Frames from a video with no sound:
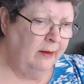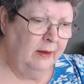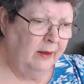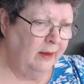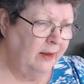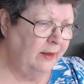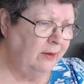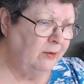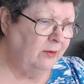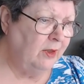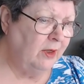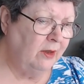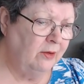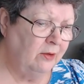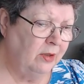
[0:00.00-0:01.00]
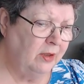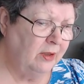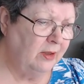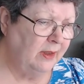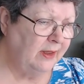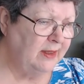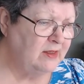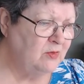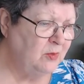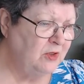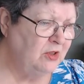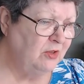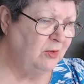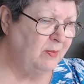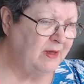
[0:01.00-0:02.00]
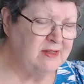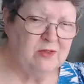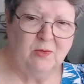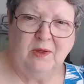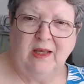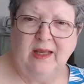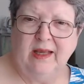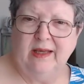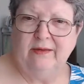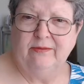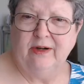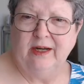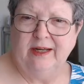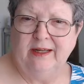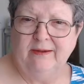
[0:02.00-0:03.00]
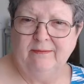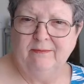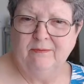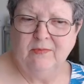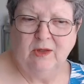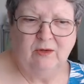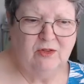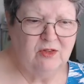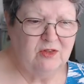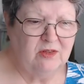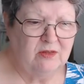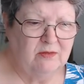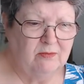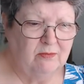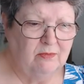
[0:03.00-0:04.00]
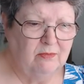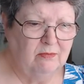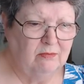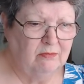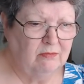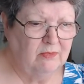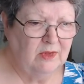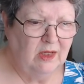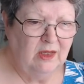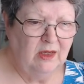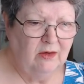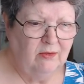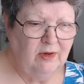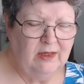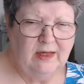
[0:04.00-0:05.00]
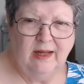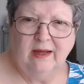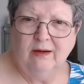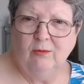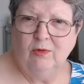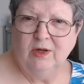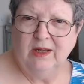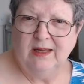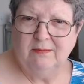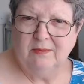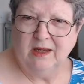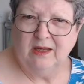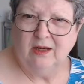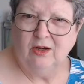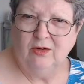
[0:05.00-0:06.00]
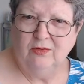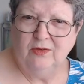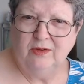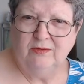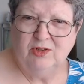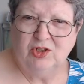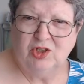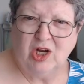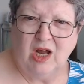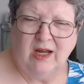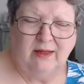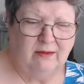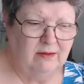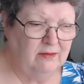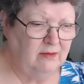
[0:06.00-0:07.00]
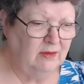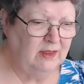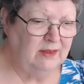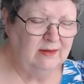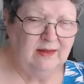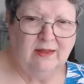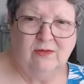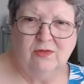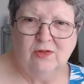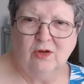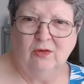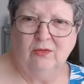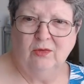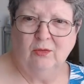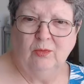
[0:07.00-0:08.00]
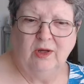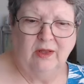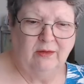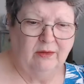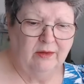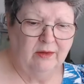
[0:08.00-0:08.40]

I don't know. I guess we do the best we can, right? We just right now I want to get my COVID shot and get those over with.